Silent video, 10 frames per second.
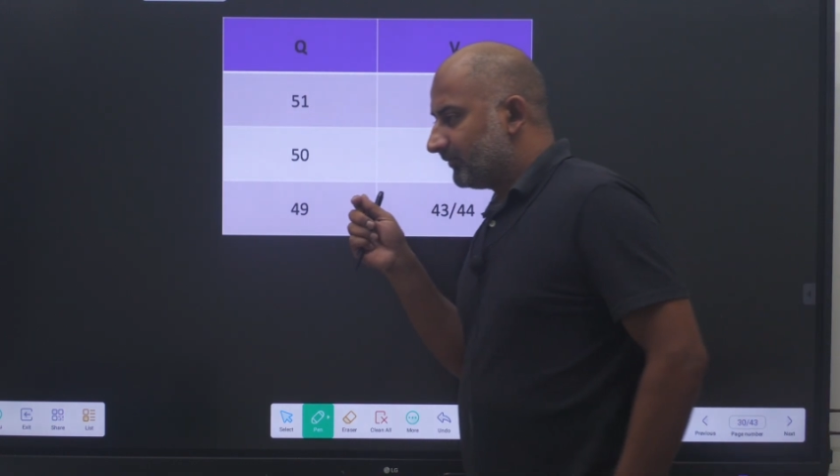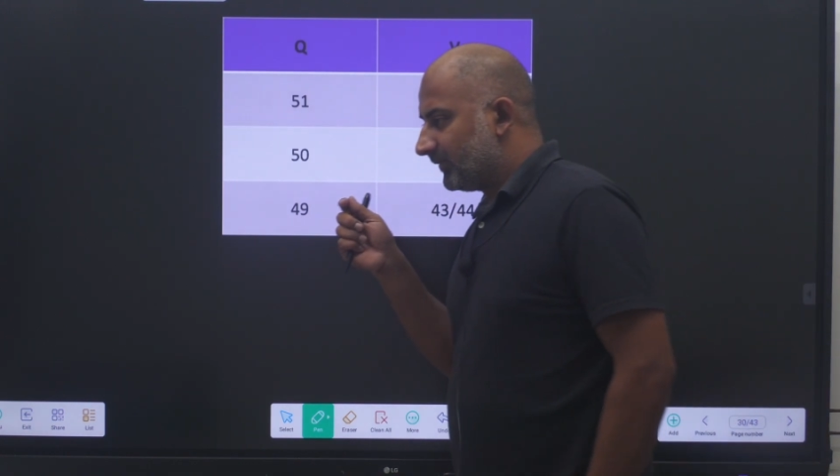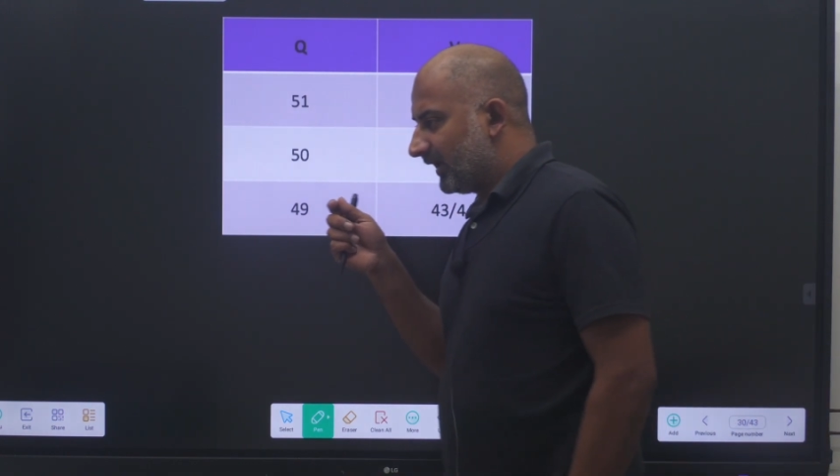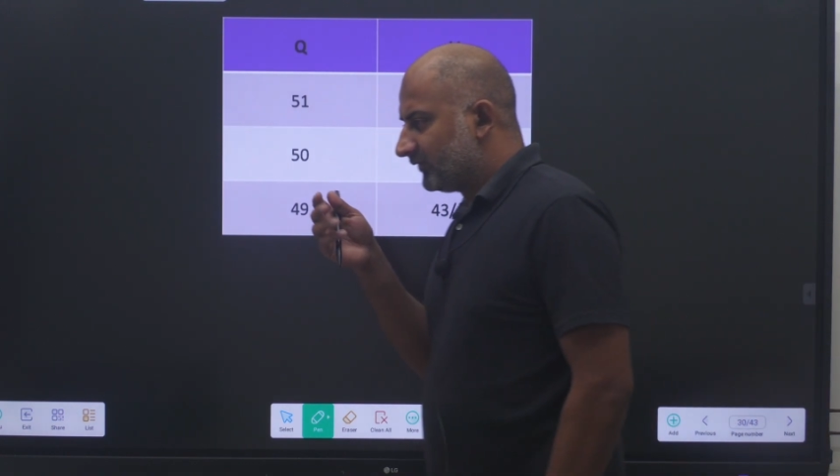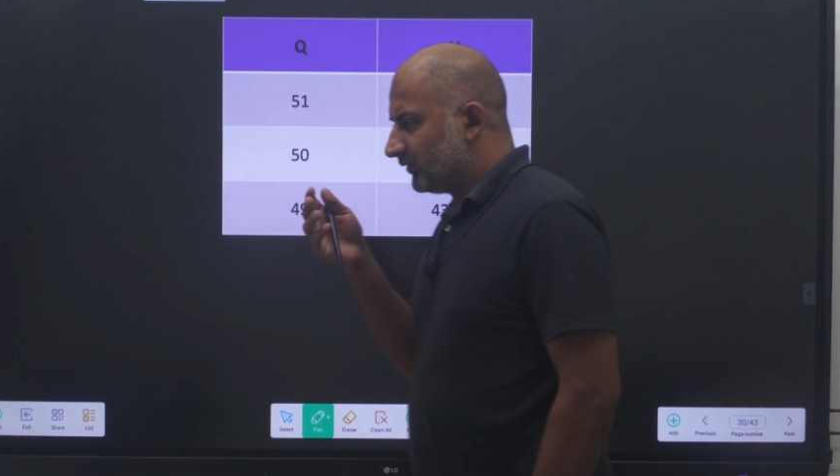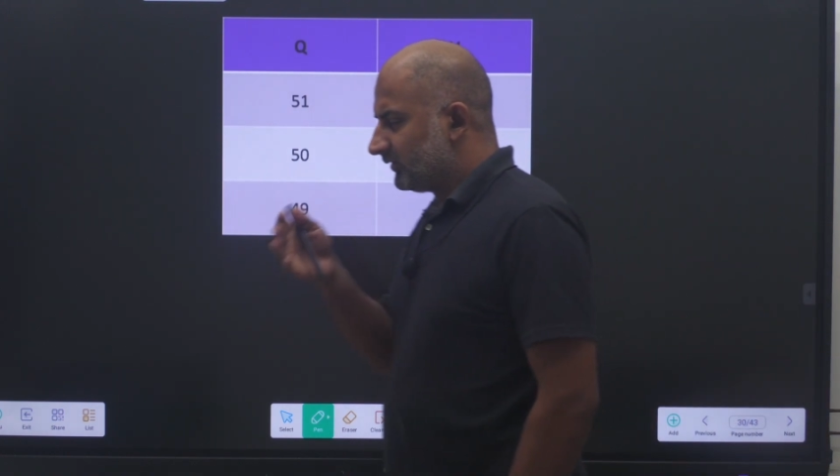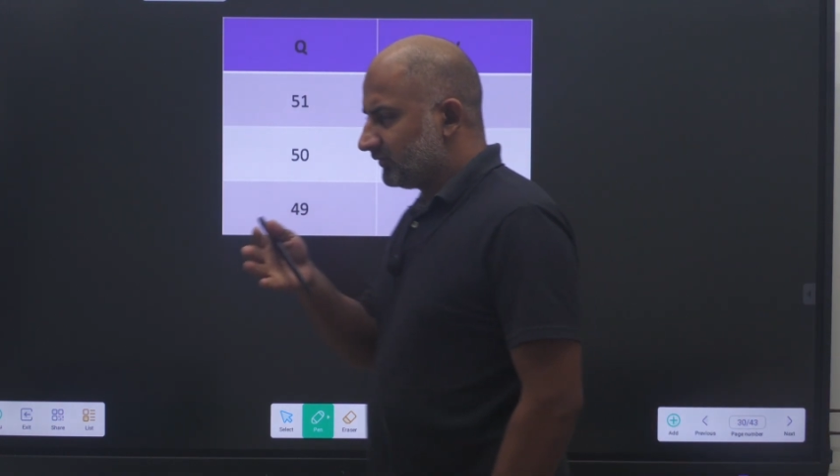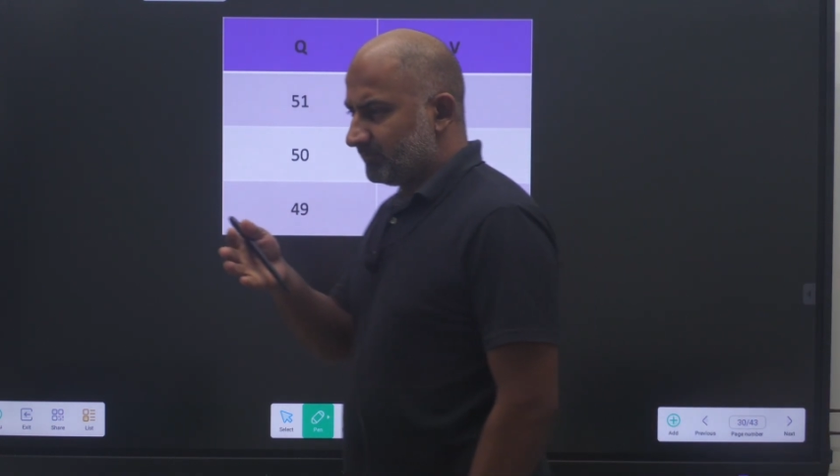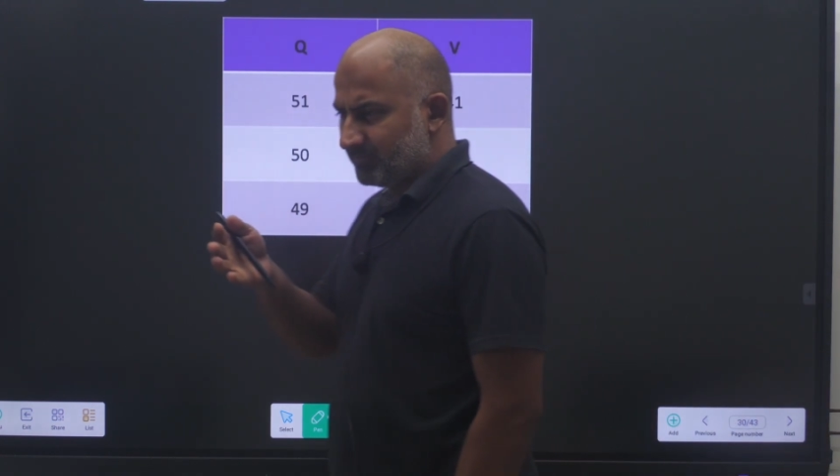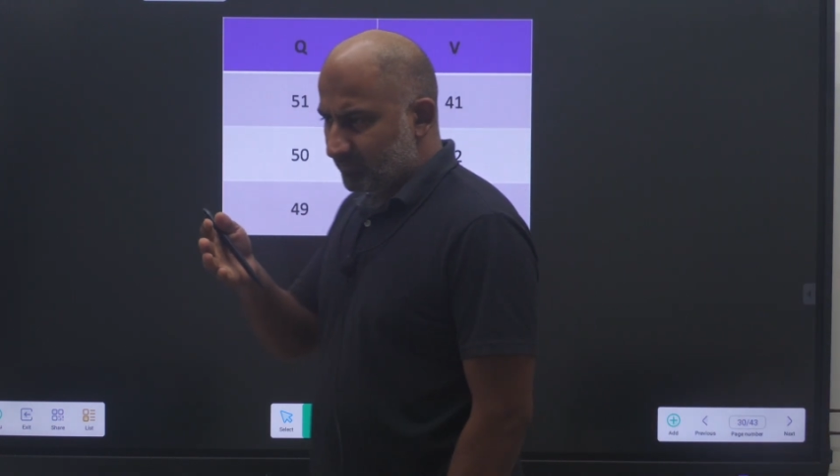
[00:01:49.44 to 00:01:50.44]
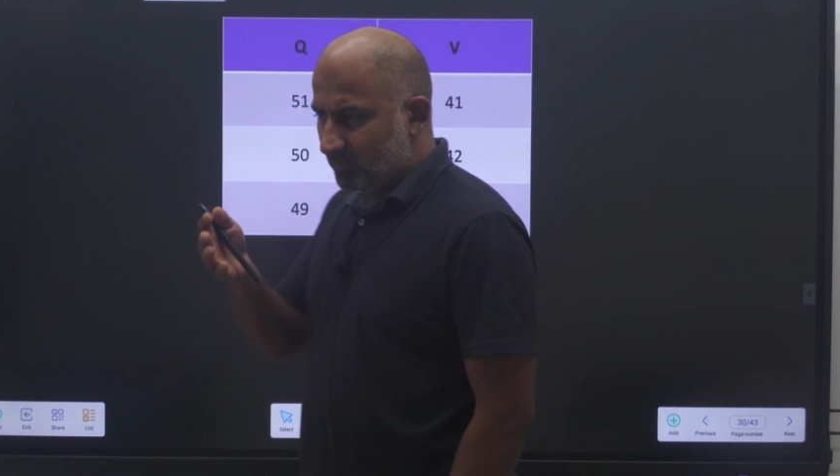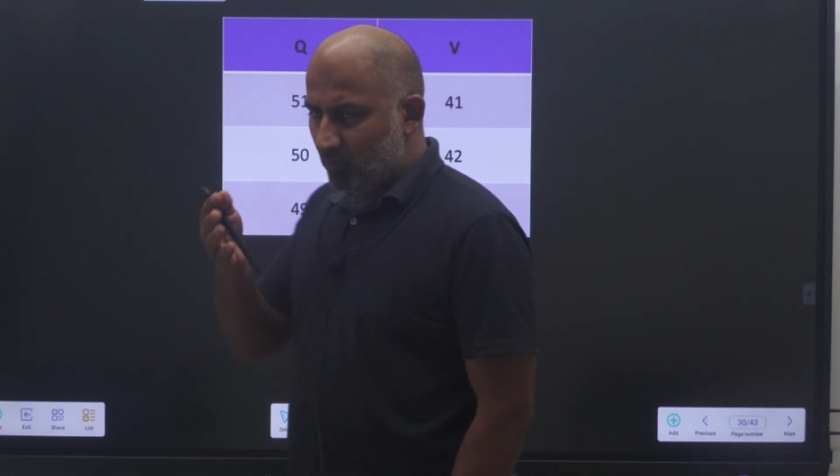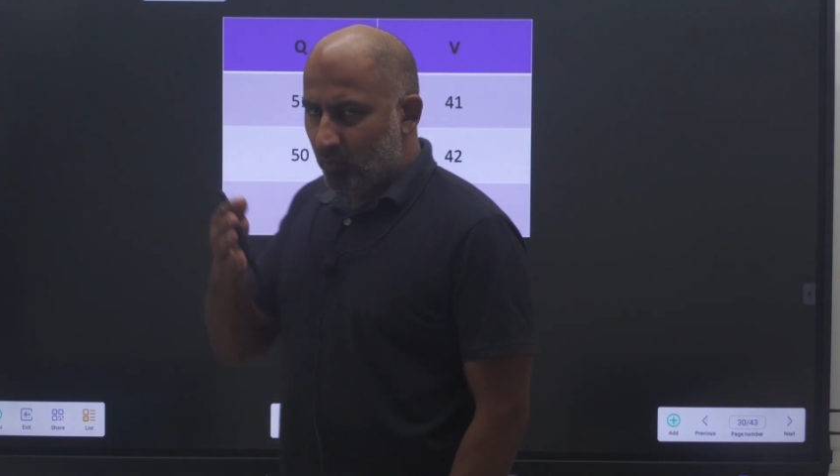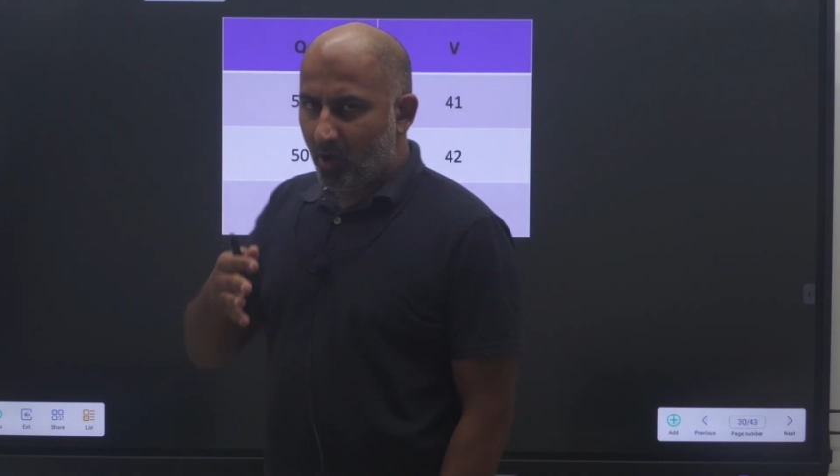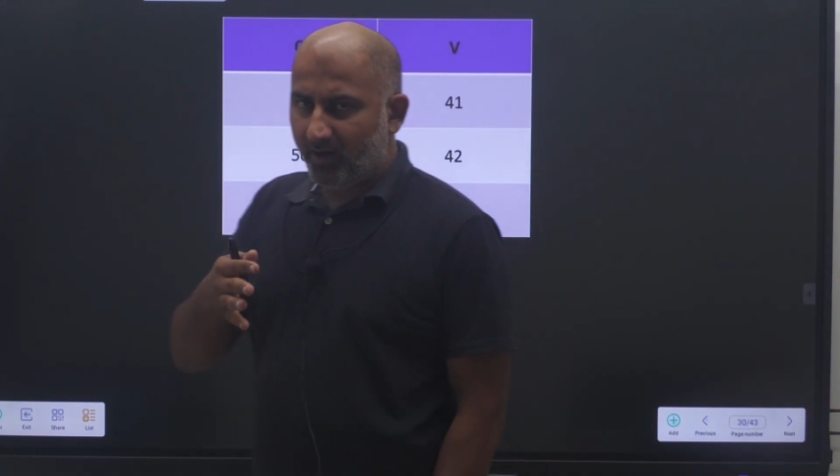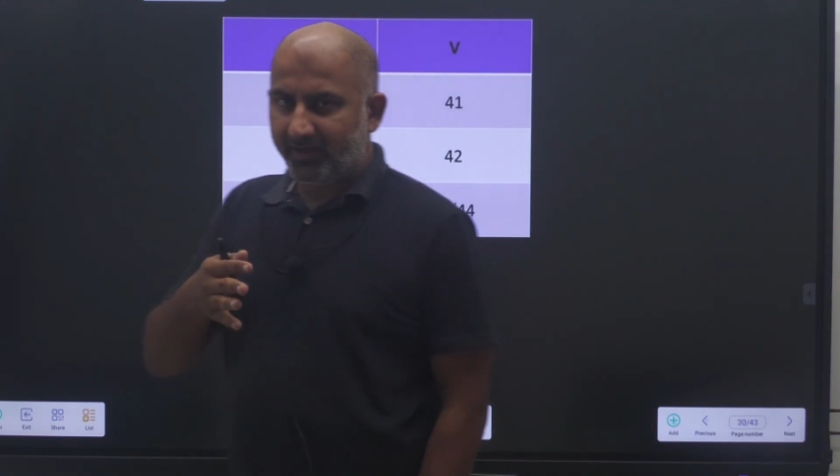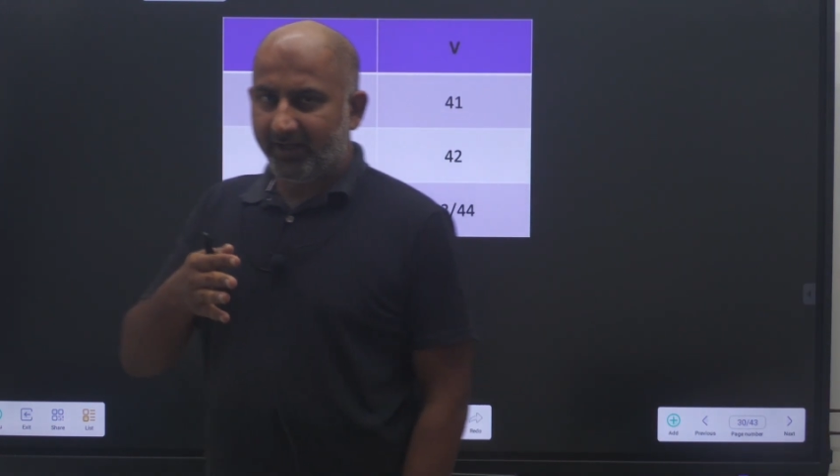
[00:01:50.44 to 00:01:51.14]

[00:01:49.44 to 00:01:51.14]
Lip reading: as you all know, quant